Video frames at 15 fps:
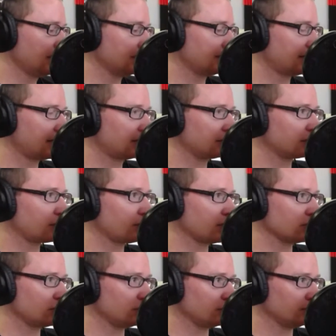Second
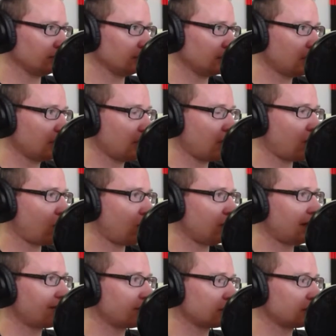question,
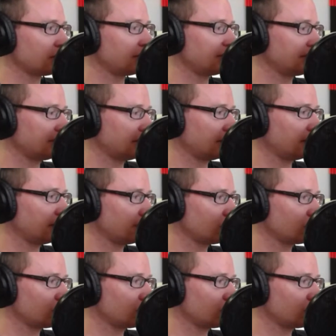all advertising